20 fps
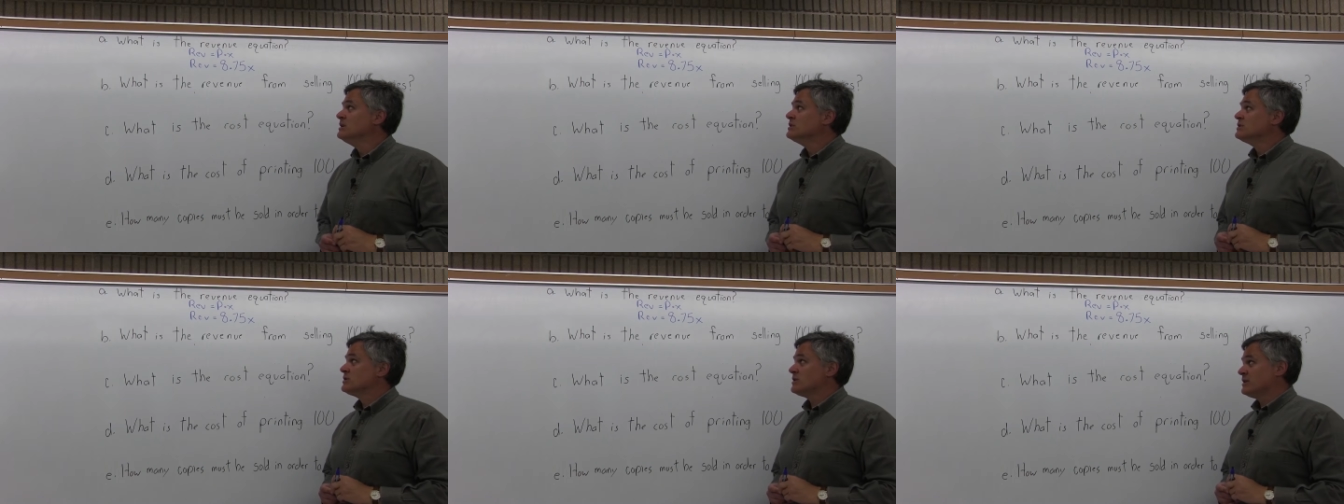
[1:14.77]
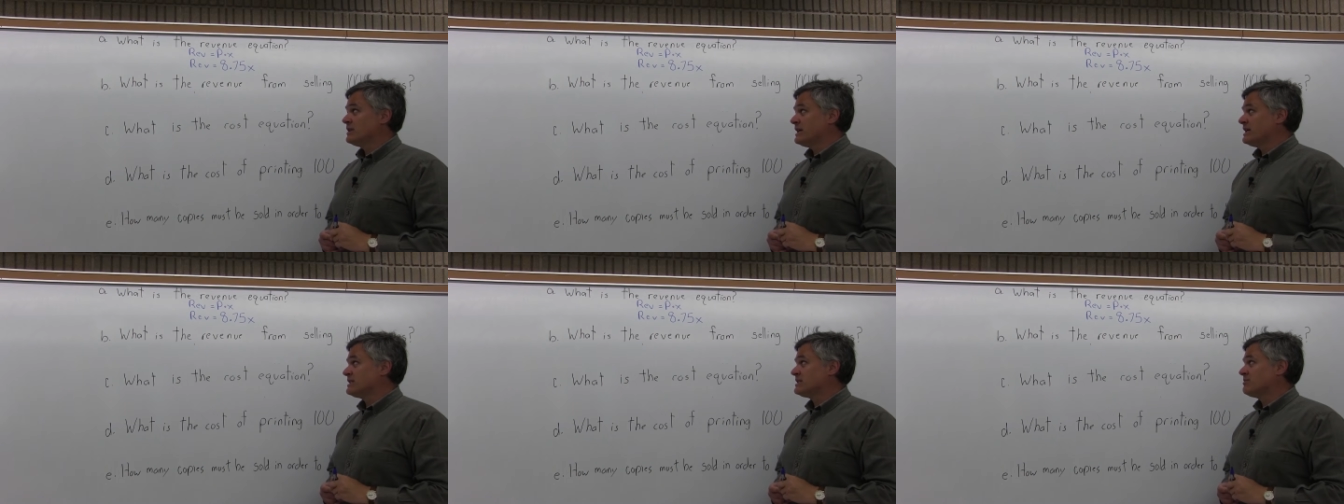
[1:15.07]

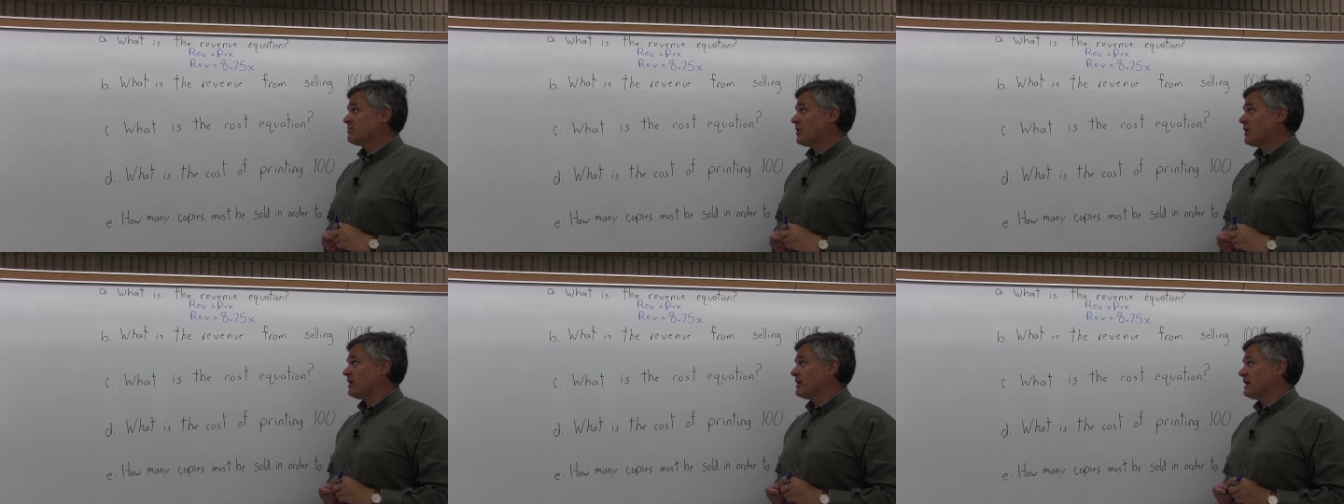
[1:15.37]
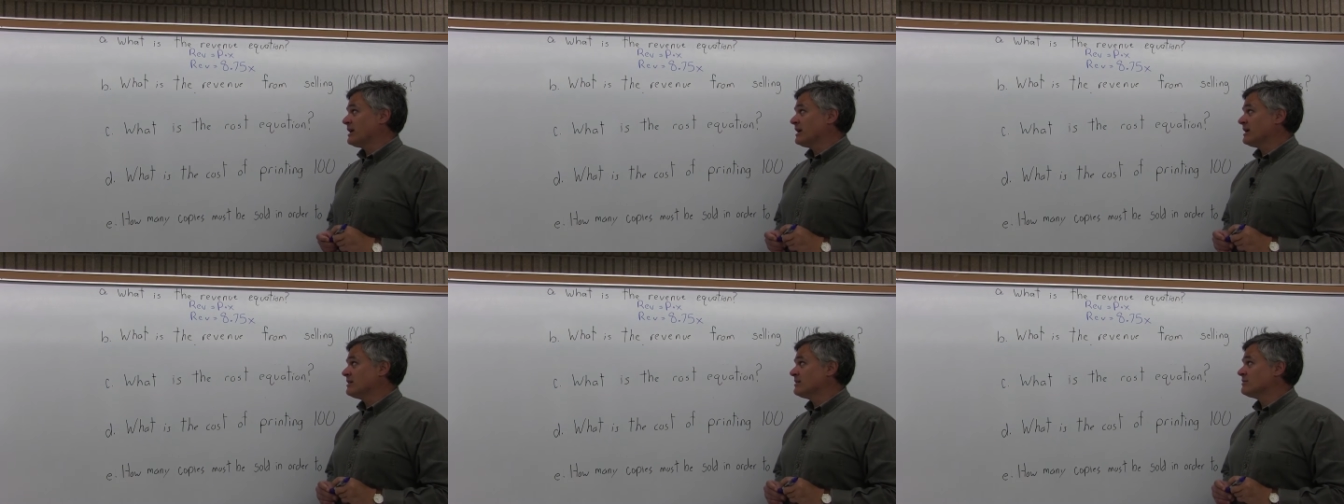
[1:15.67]
So that's
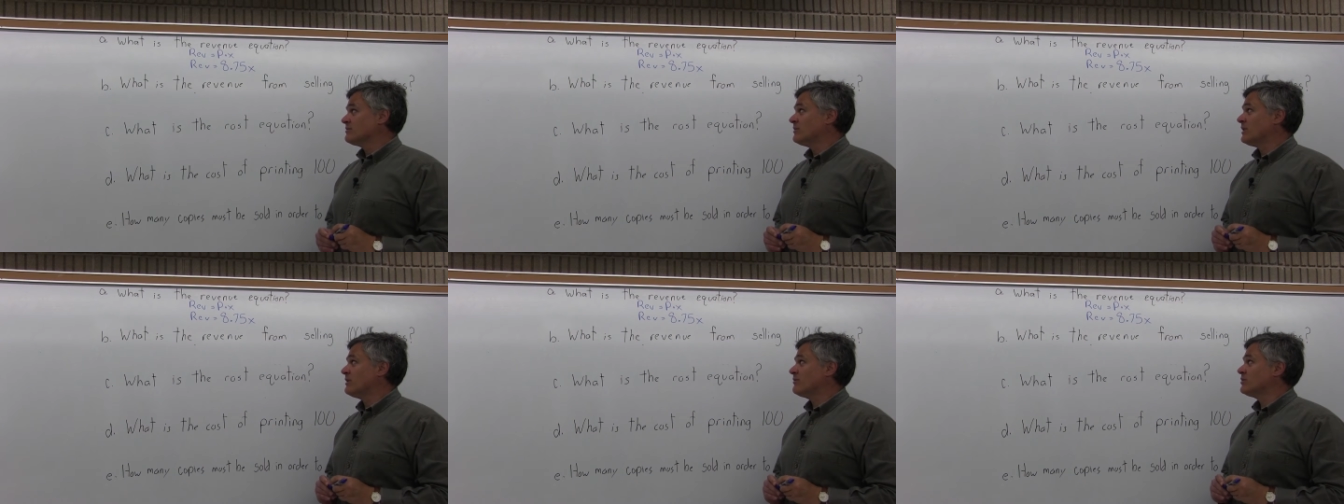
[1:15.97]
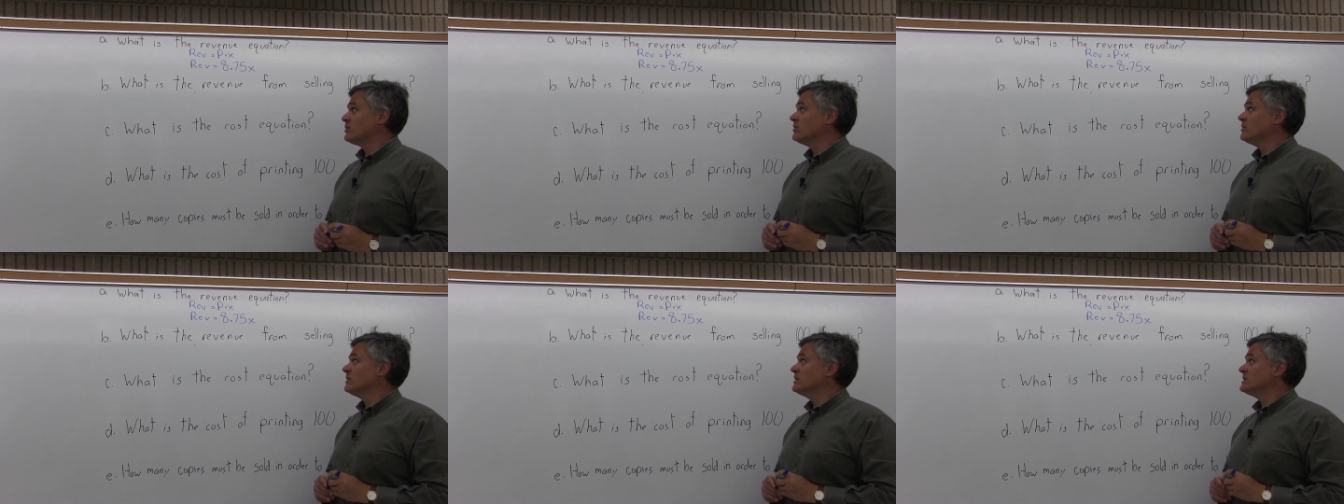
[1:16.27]
part A.
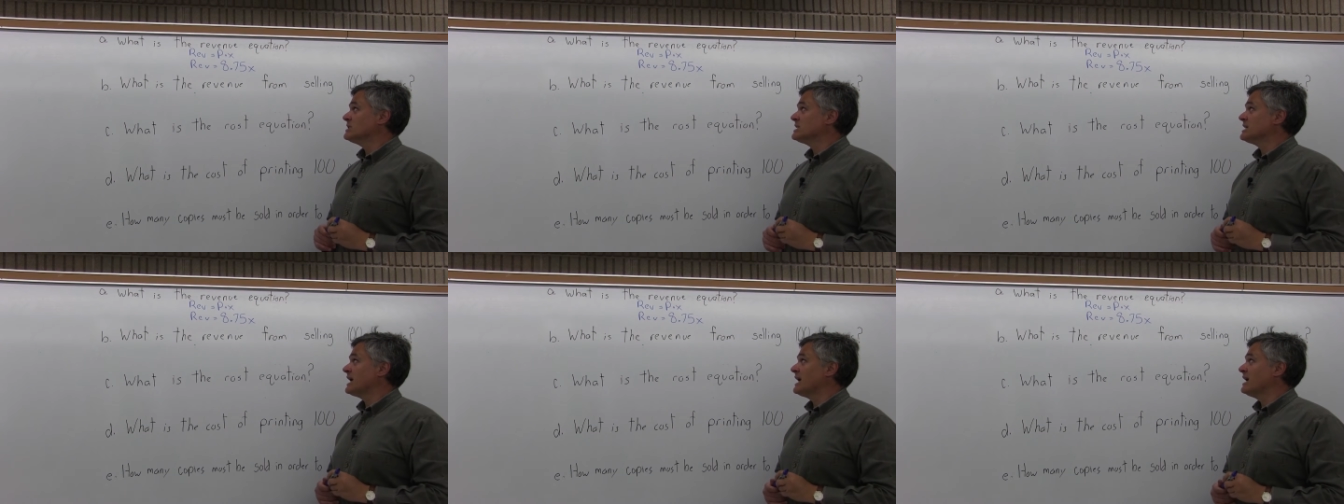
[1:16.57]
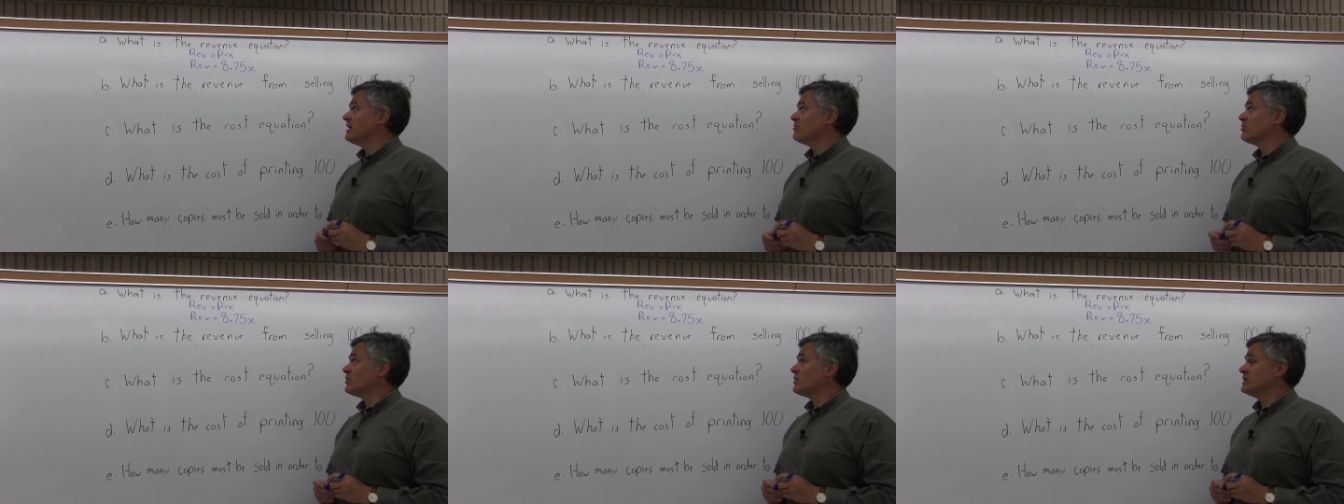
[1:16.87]
Revenue is
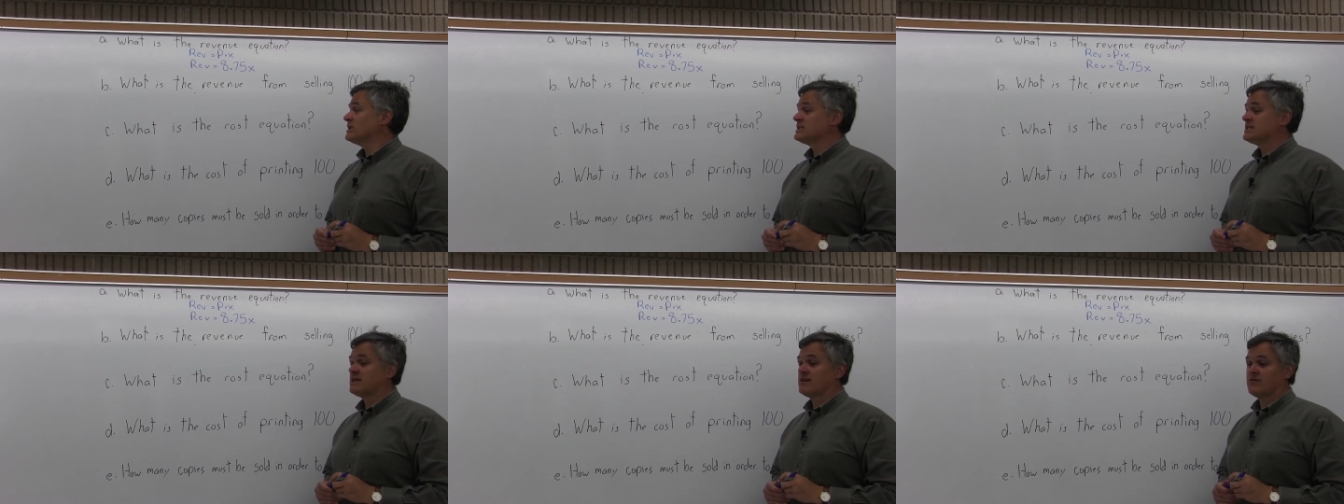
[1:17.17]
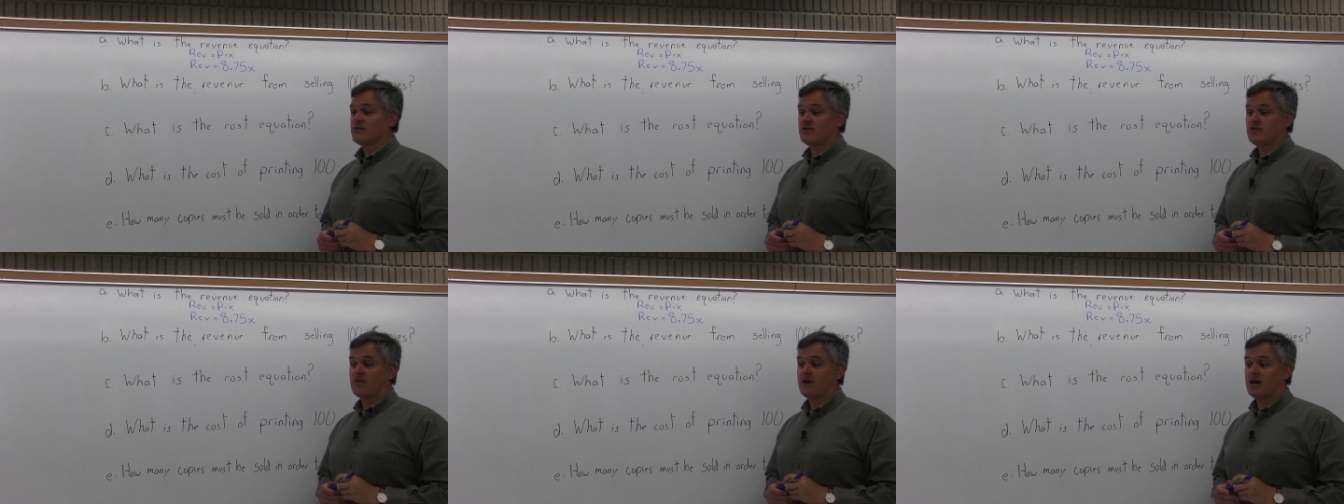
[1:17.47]

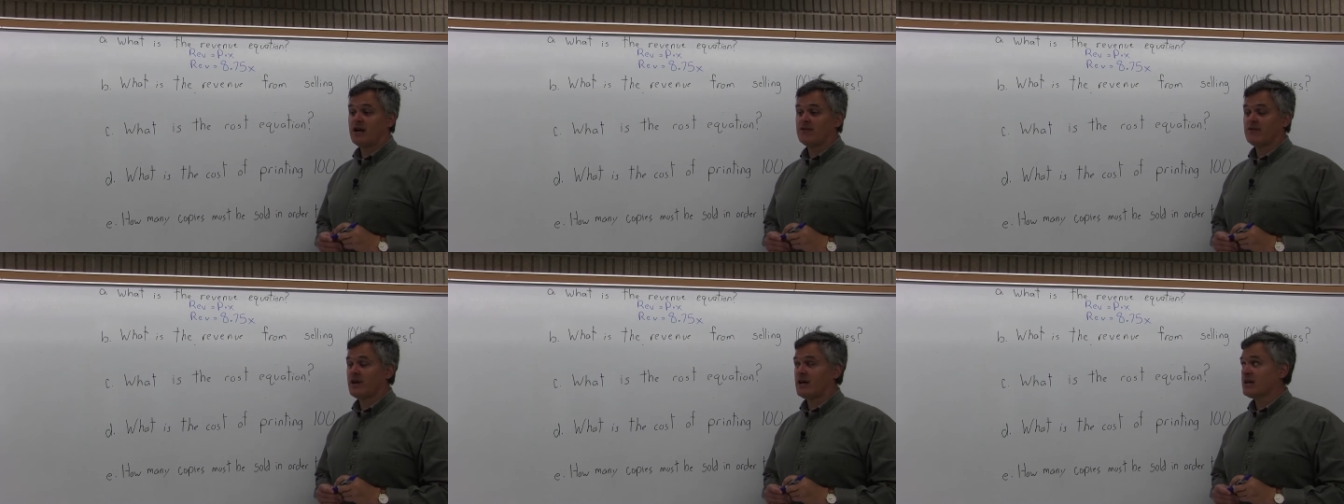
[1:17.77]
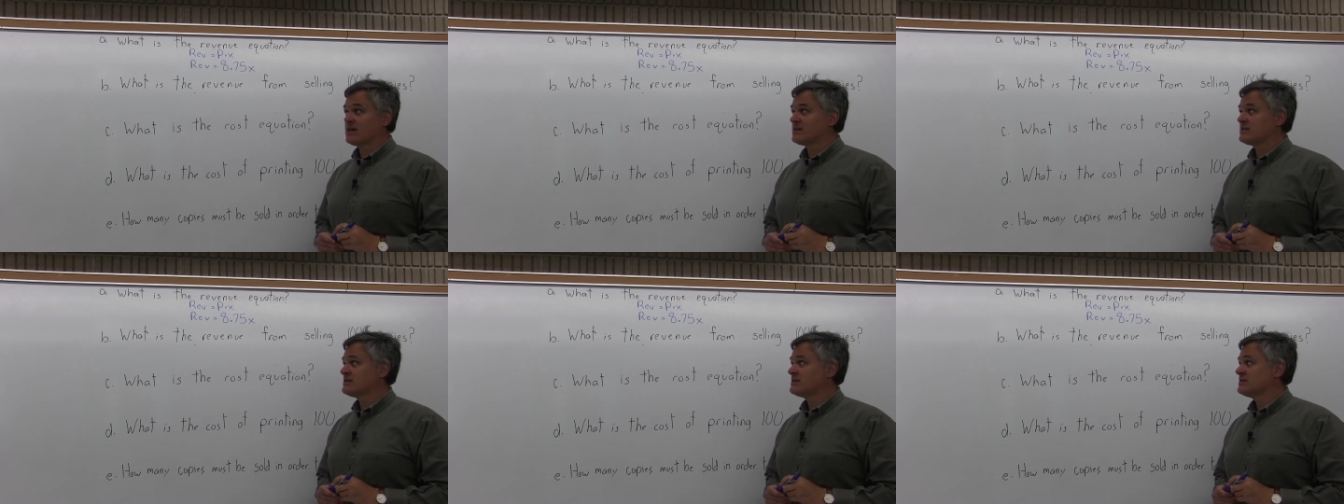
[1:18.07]

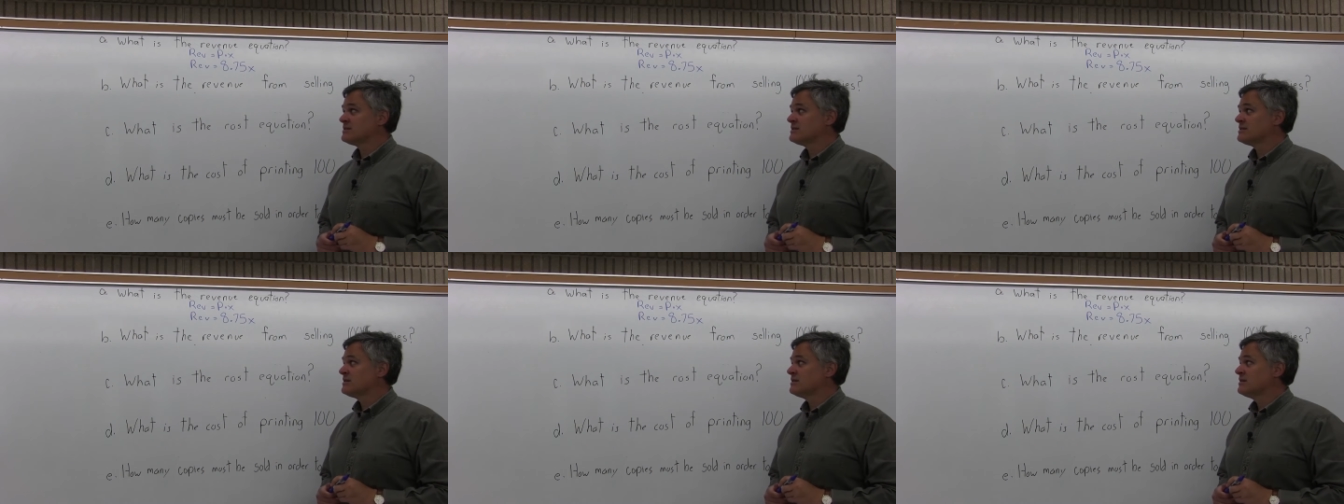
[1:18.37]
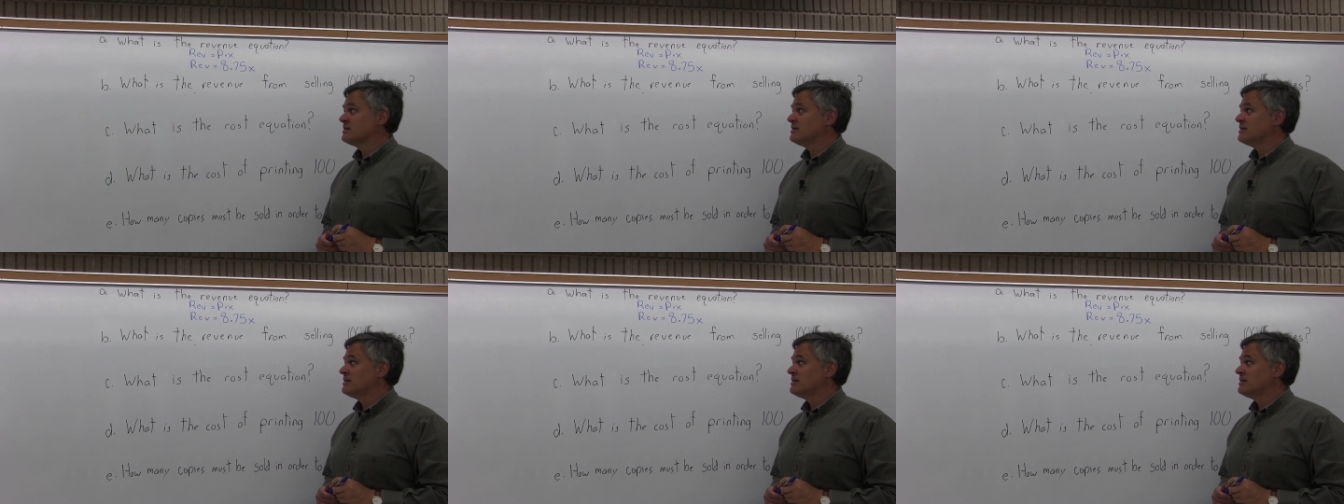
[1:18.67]
8.75X.